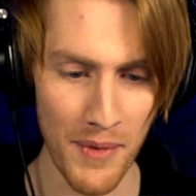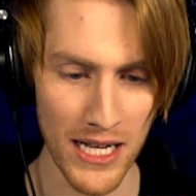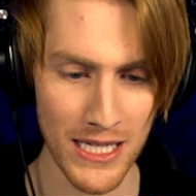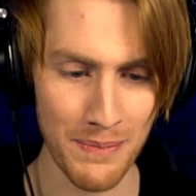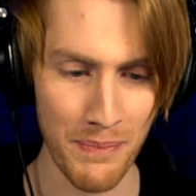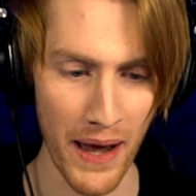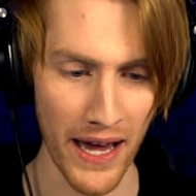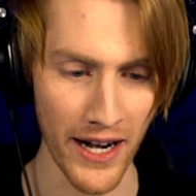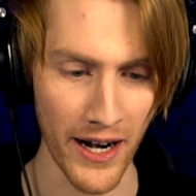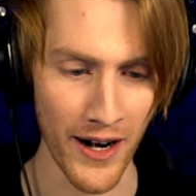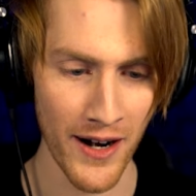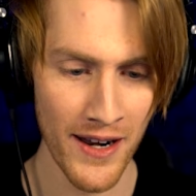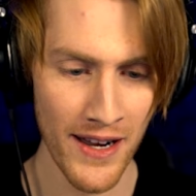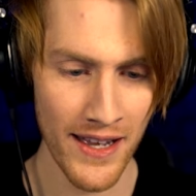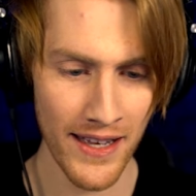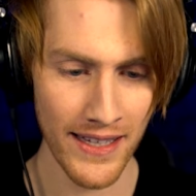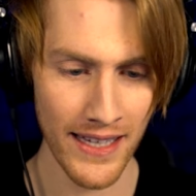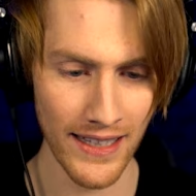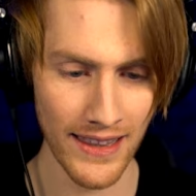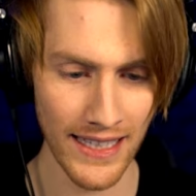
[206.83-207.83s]
much better.
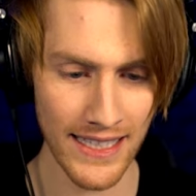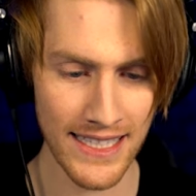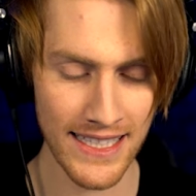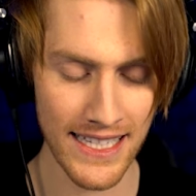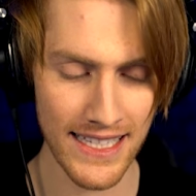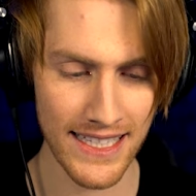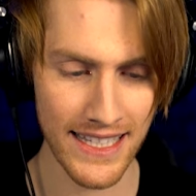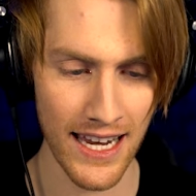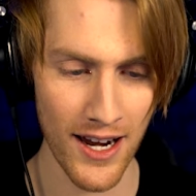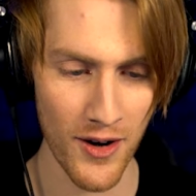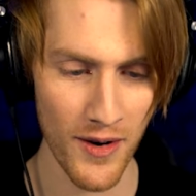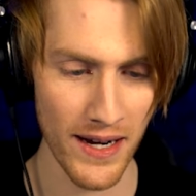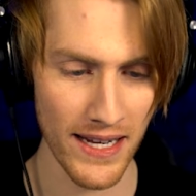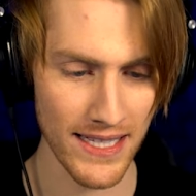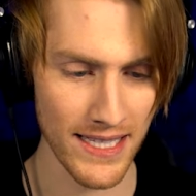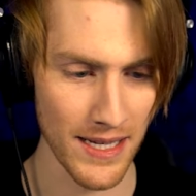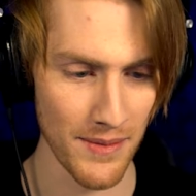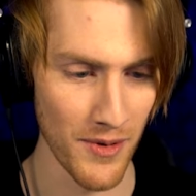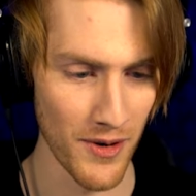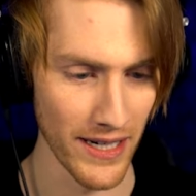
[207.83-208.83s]
At least he's carrying
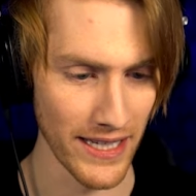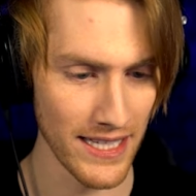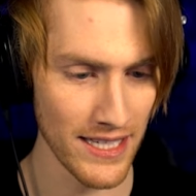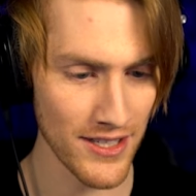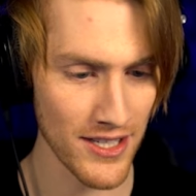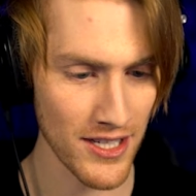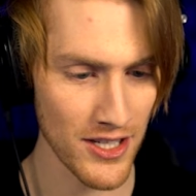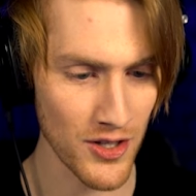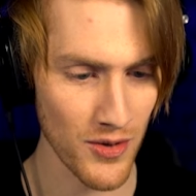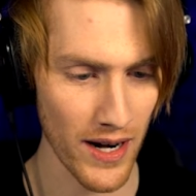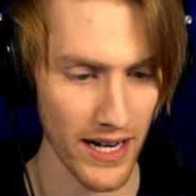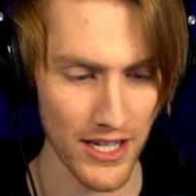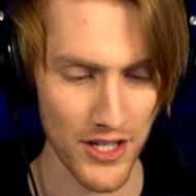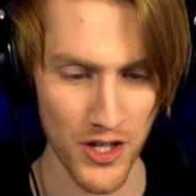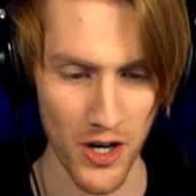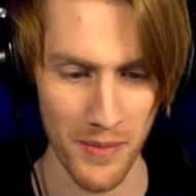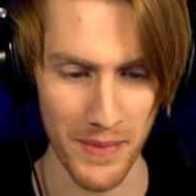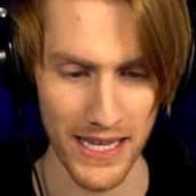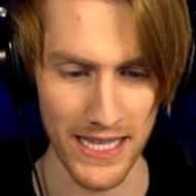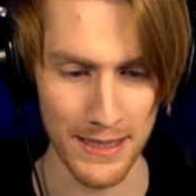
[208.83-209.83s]
someone. He's just trying to
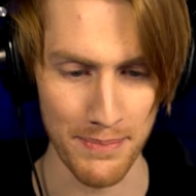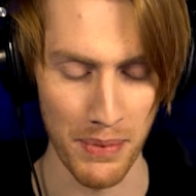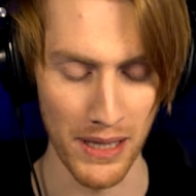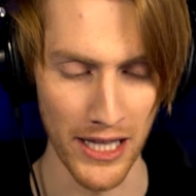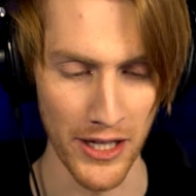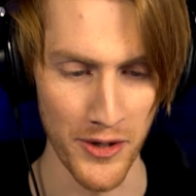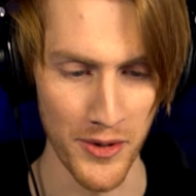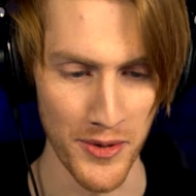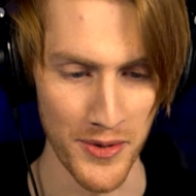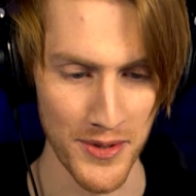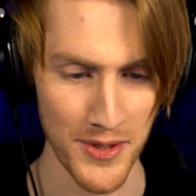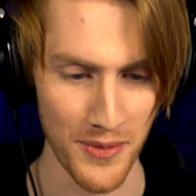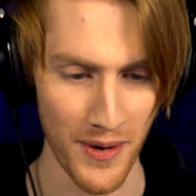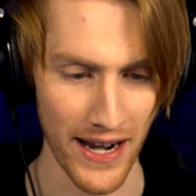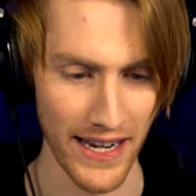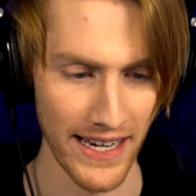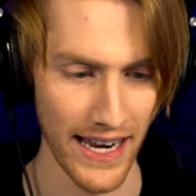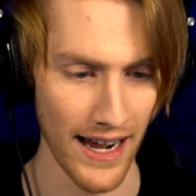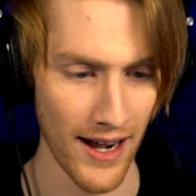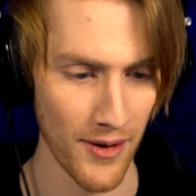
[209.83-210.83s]
show me his balloons
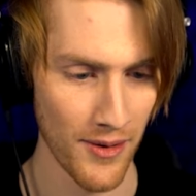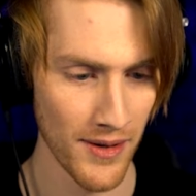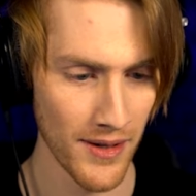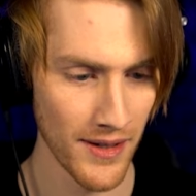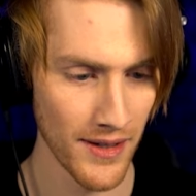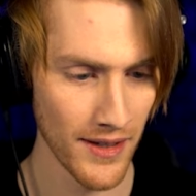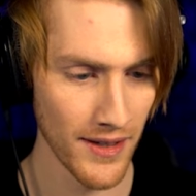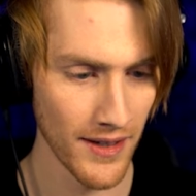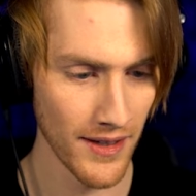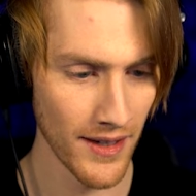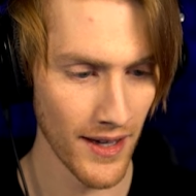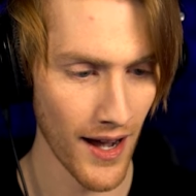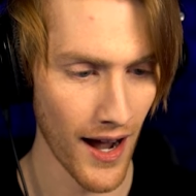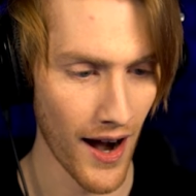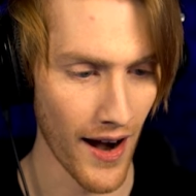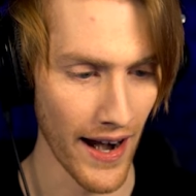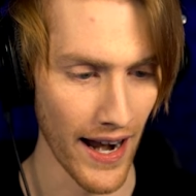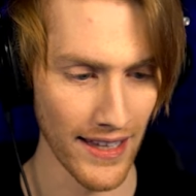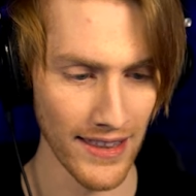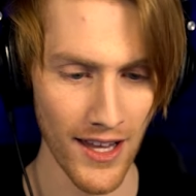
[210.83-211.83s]
right now.
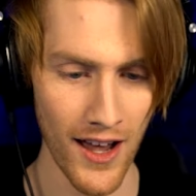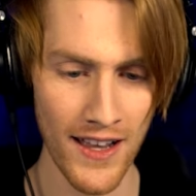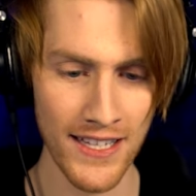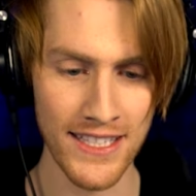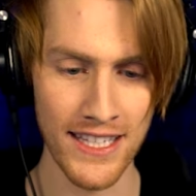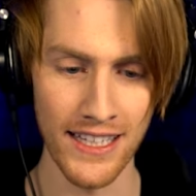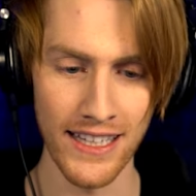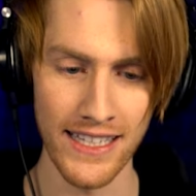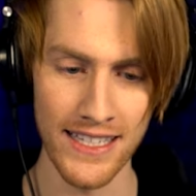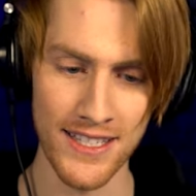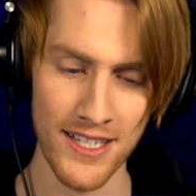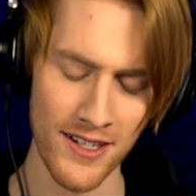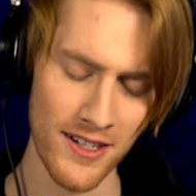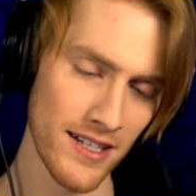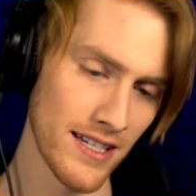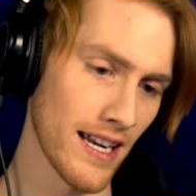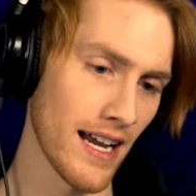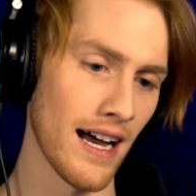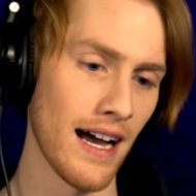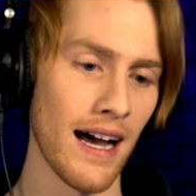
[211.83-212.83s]
All right, I lost the
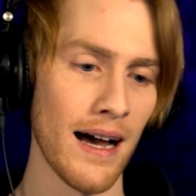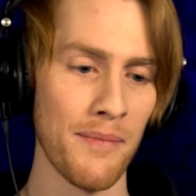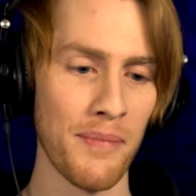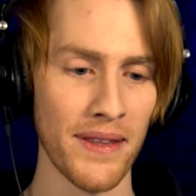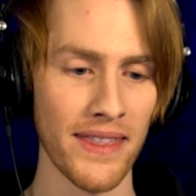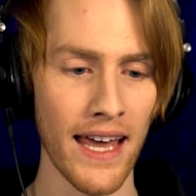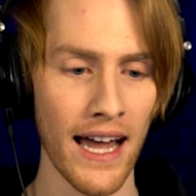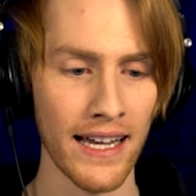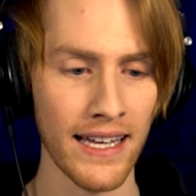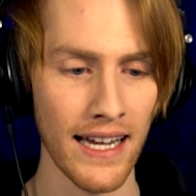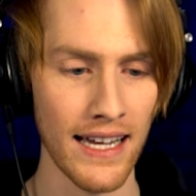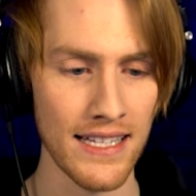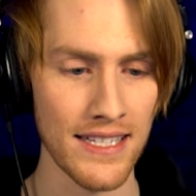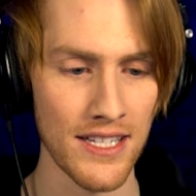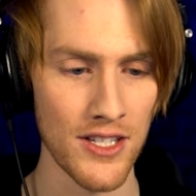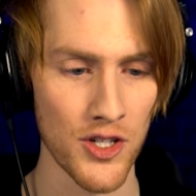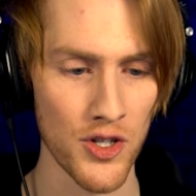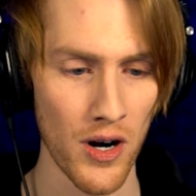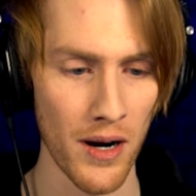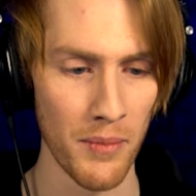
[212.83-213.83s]
lizard, uh, but that guy's
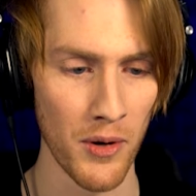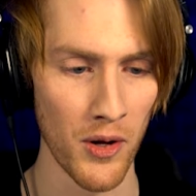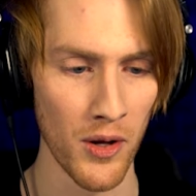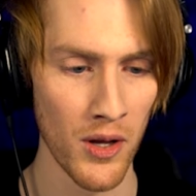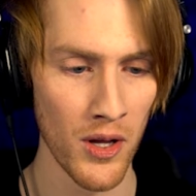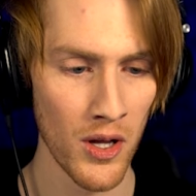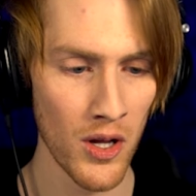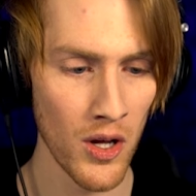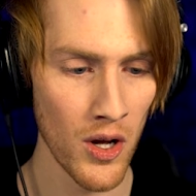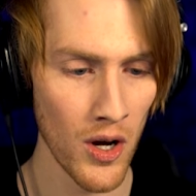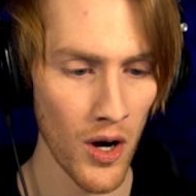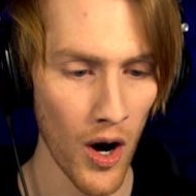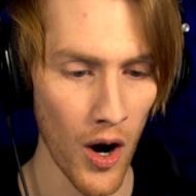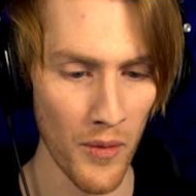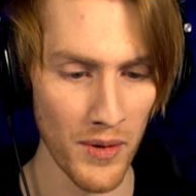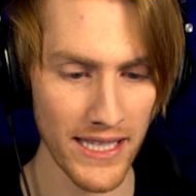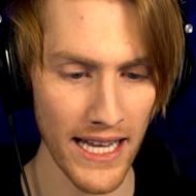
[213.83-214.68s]
right, in trouble. Saved? Oh, yeah,